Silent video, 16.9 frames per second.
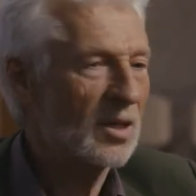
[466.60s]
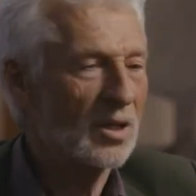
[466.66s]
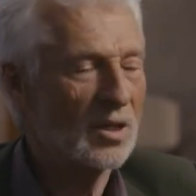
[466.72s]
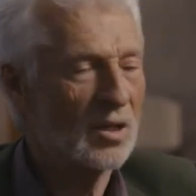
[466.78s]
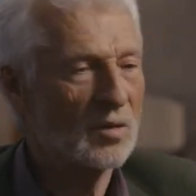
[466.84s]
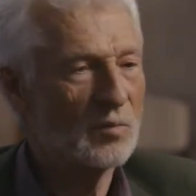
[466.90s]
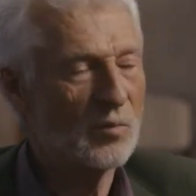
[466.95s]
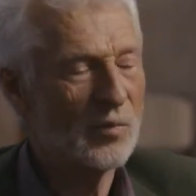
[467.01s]

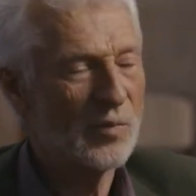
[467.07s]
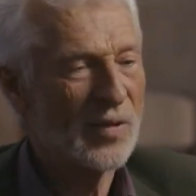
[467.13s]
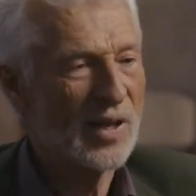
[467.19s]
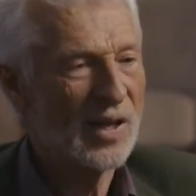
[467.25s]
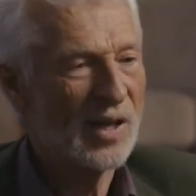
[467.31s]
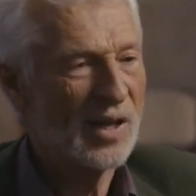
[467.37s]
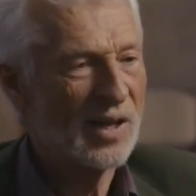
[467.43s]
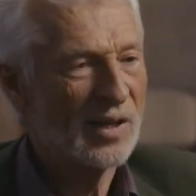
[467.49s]
Um,
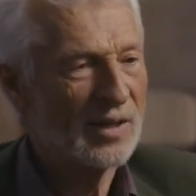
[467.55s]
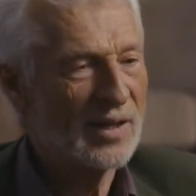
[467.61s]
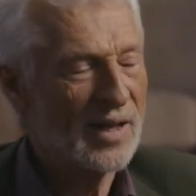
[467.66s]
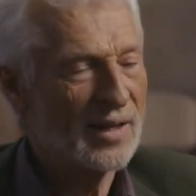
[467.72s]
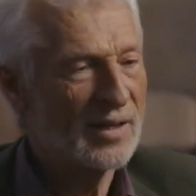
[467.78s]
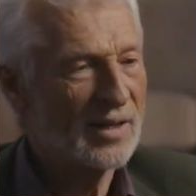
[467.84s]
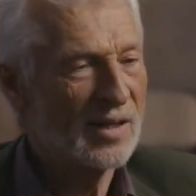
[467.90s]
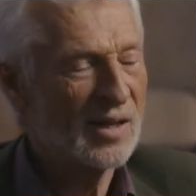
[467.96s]

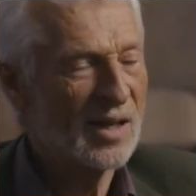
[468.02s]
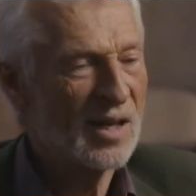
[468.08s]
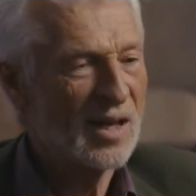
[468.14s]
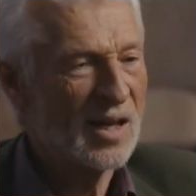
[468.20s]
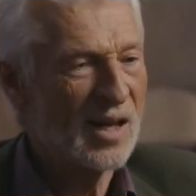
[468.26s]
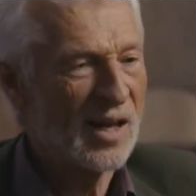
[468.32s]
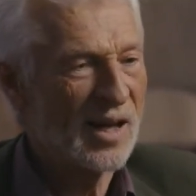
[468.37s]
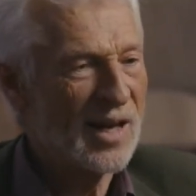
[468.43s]
that
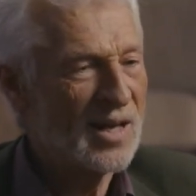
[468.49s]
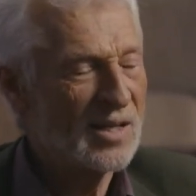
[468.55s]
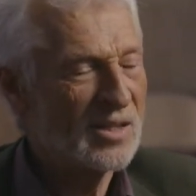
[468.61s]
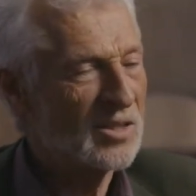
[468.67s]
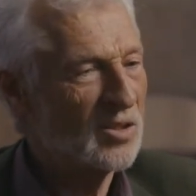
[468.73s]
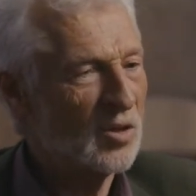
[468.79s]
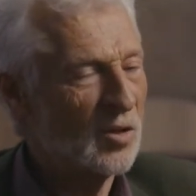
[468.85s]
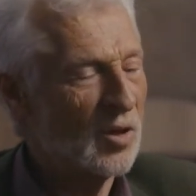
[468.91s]

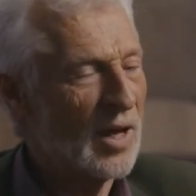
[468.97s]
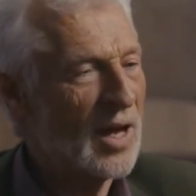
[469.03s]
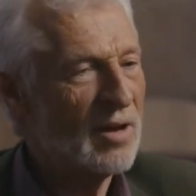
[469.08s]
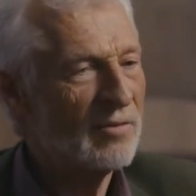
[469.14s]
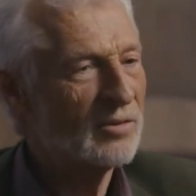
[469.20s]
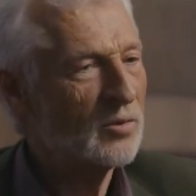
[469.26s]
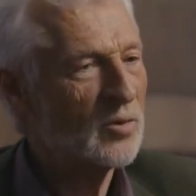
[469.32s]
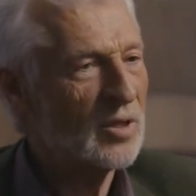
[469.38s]
is,
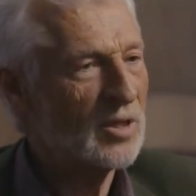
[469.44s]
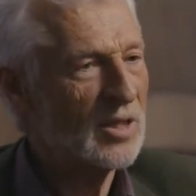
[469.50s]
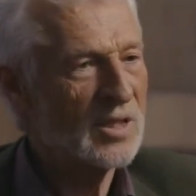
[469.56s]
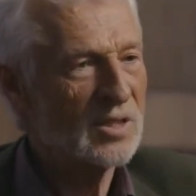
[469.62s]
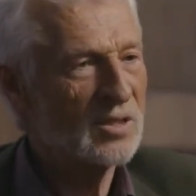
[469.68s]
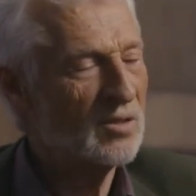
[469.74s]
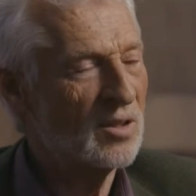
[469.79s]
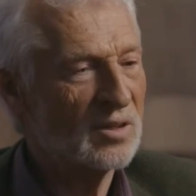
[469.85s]
afterward
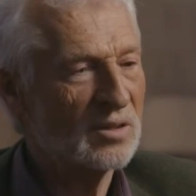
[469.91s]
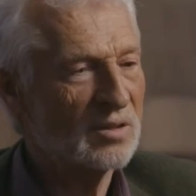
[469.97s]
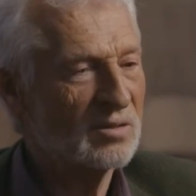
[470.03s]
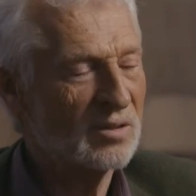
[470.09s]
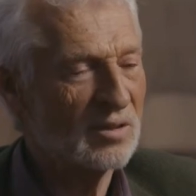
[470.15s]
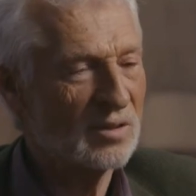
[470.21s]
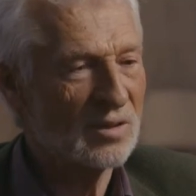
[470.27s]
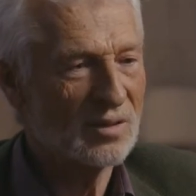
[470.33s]
is
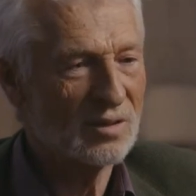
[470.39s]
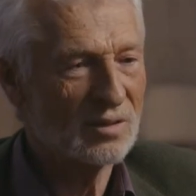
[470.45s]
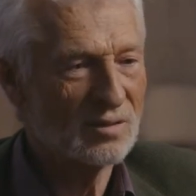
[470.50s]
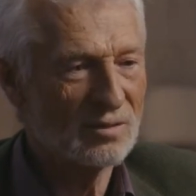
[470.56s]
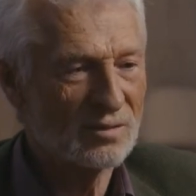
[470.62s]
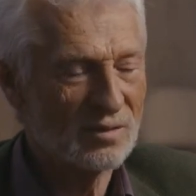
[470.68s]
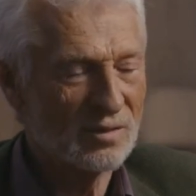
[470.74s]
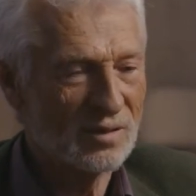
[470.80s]
not
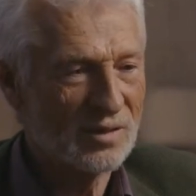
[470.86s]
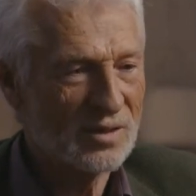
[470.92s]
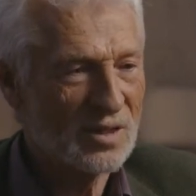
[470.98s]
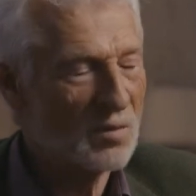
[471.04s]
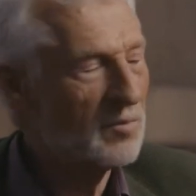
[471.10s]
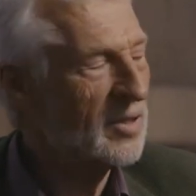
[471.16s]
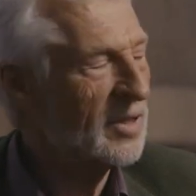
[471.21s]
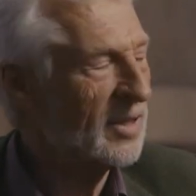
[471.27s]
uh,
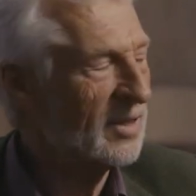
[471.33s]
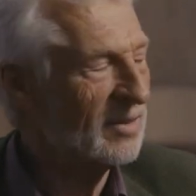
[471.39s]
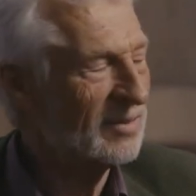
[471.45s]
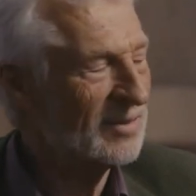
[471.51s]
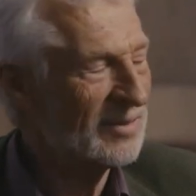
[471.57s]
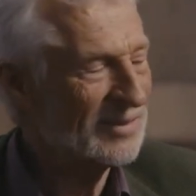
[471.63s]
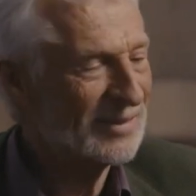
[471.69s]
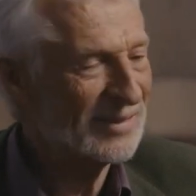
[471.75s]

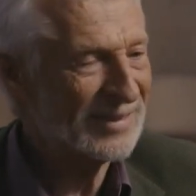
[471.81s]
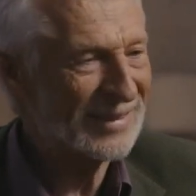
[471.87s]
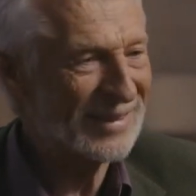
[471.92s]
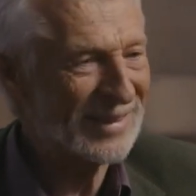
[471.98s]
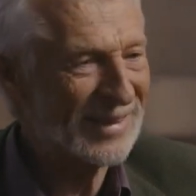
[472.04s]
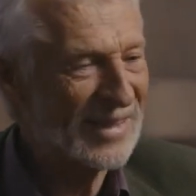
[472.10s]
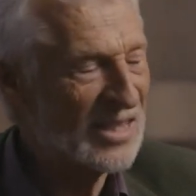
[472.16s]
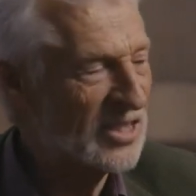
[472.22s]
something
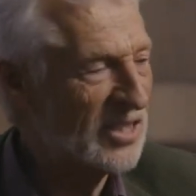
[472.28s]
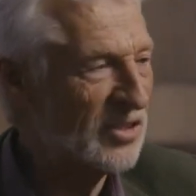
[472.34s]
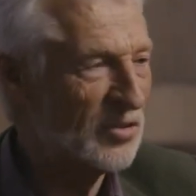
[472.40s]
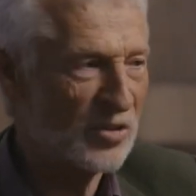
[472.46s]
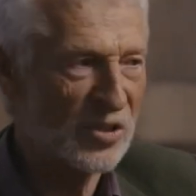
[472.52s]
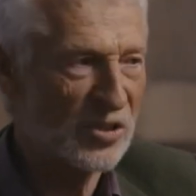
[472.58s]
easy to